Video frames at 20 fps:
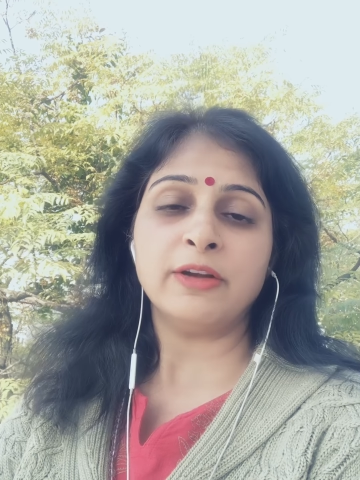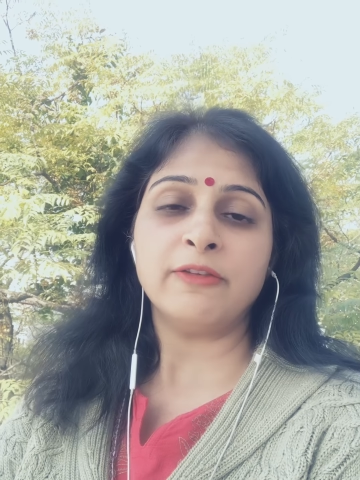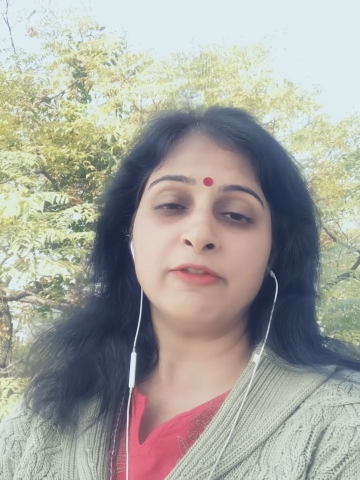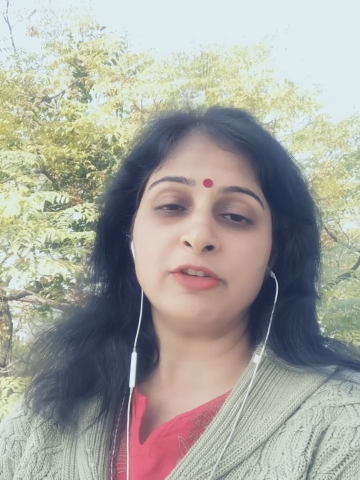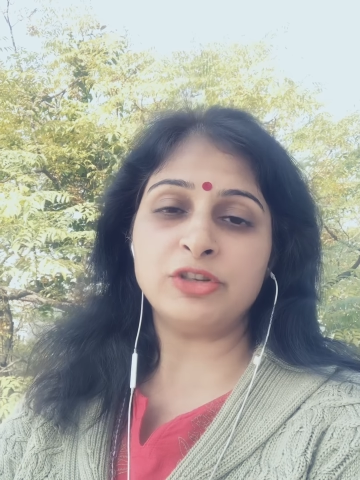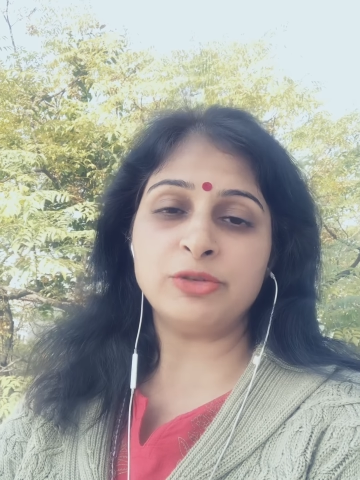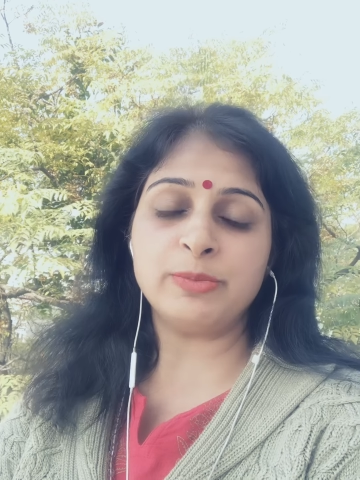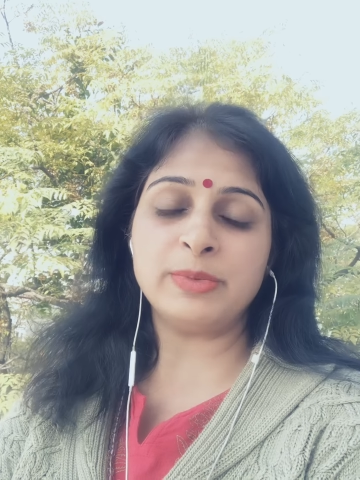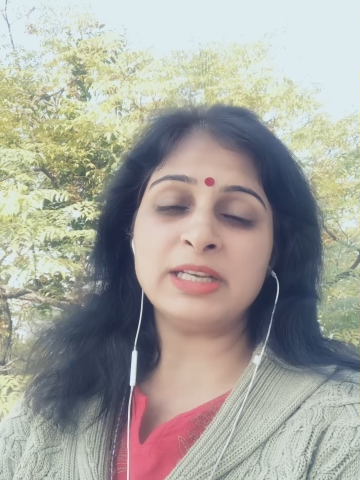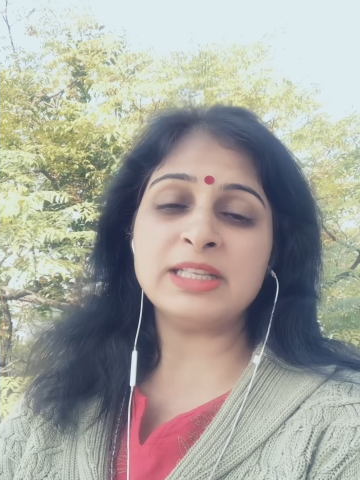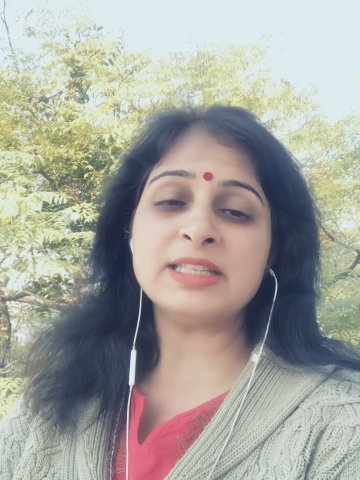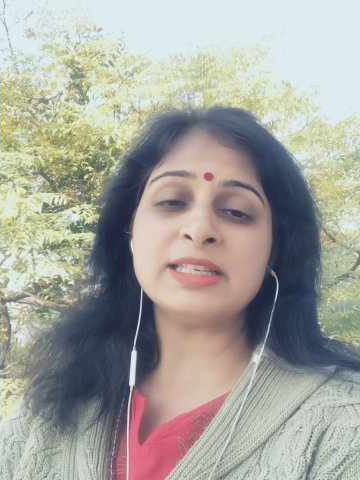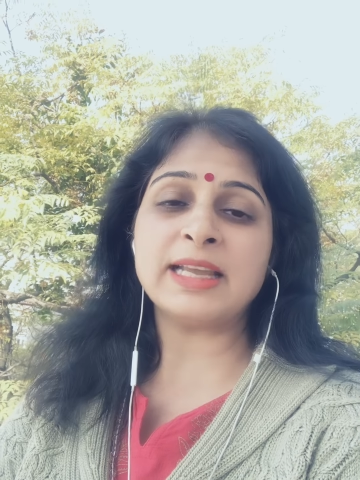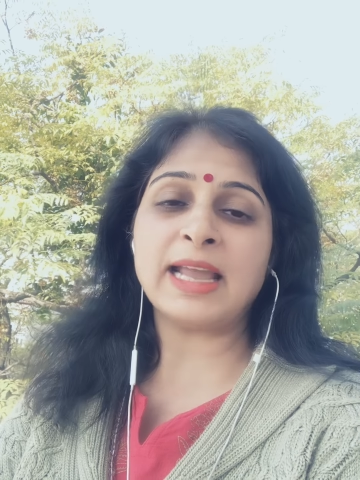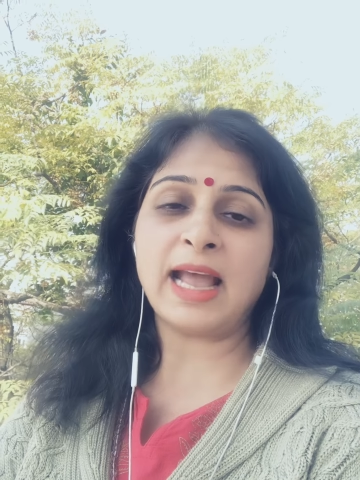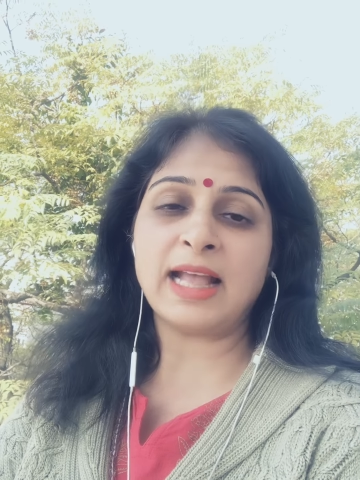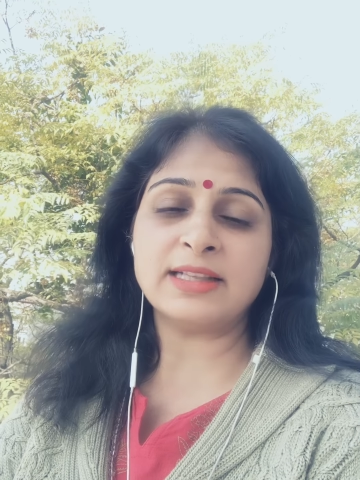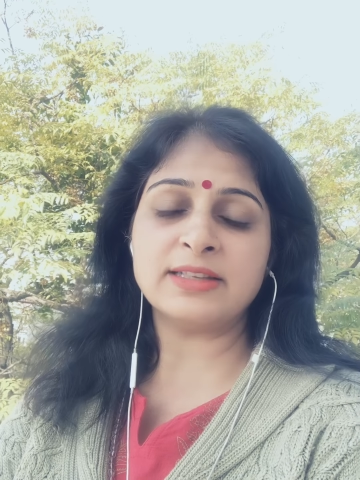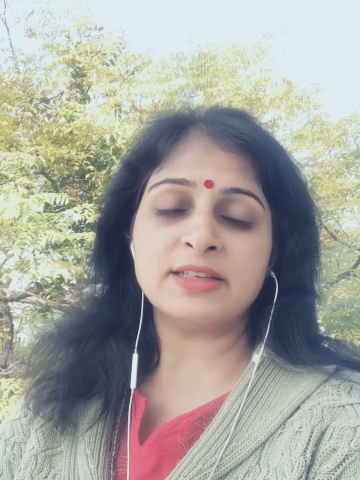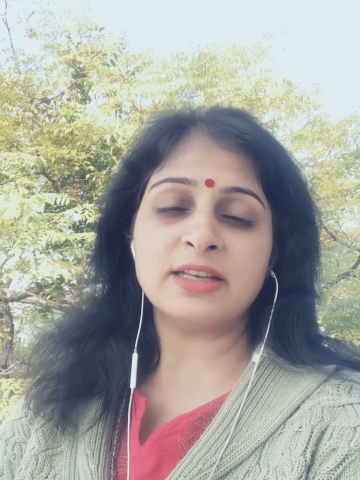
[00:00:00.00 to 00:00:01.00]
which means
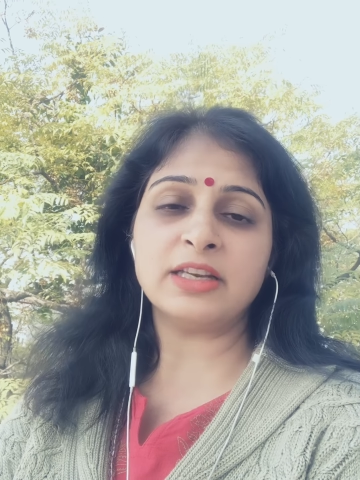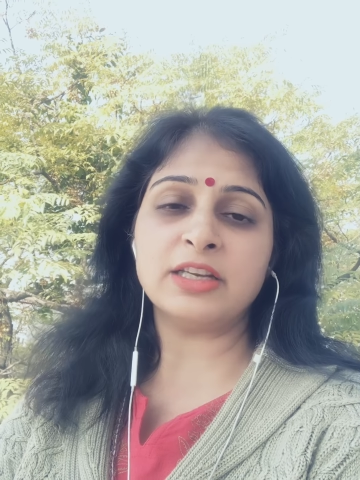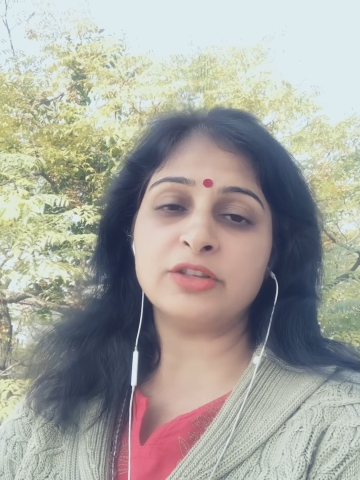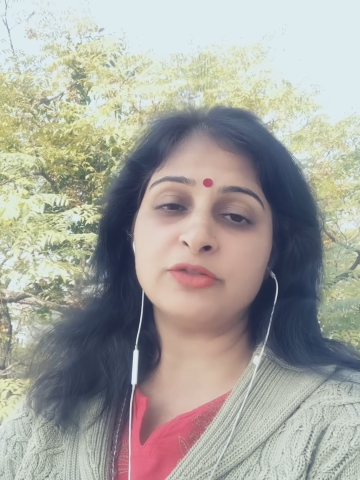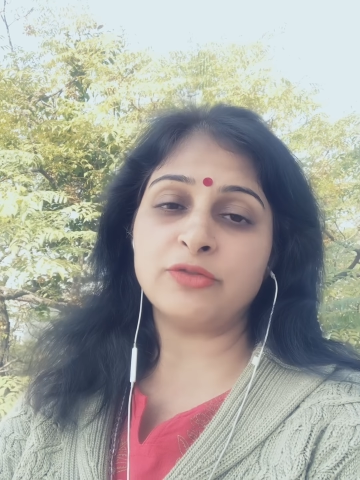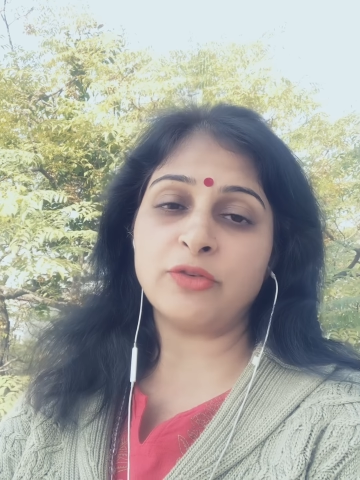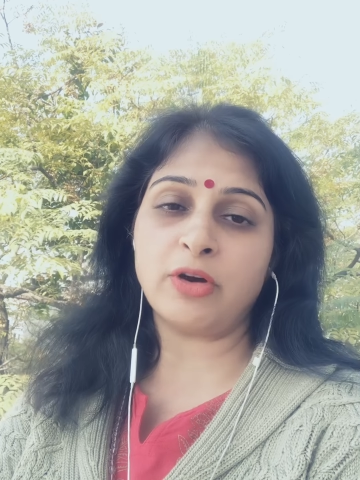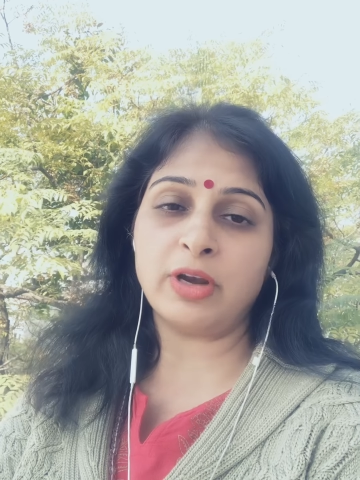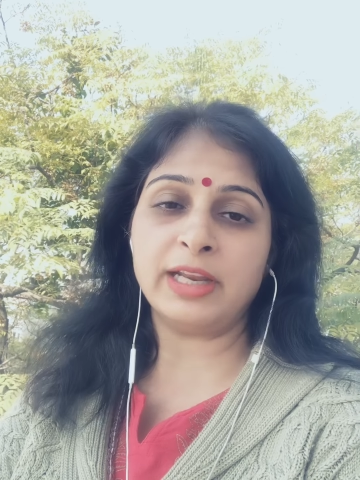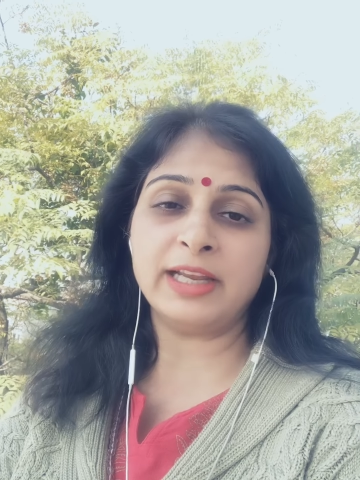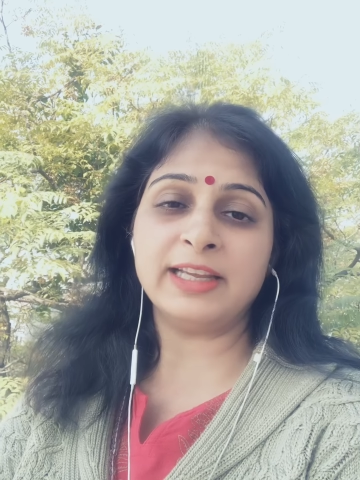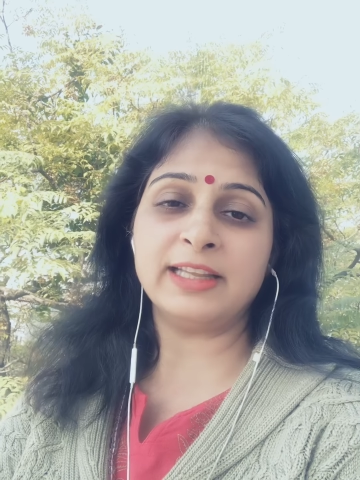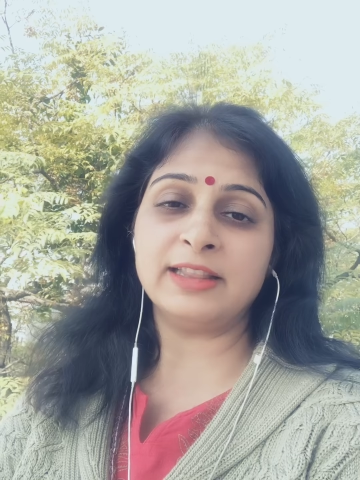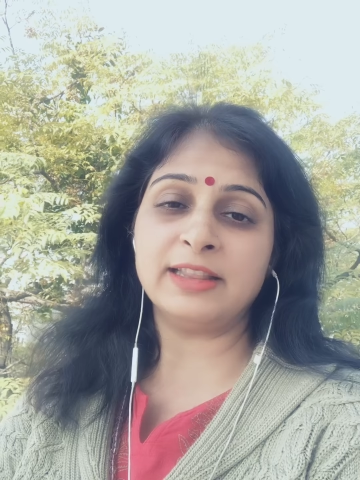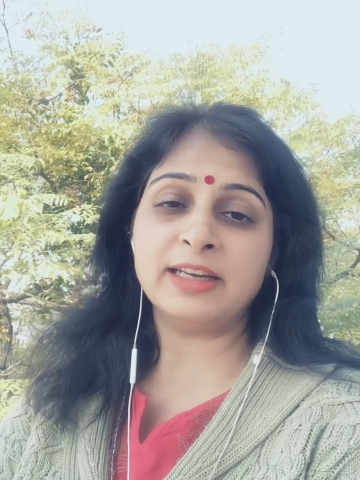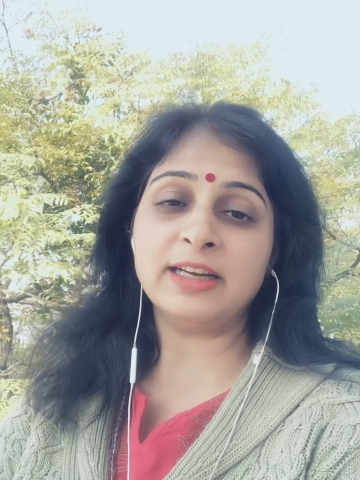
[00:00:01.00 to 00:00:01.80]
Cancer is falling in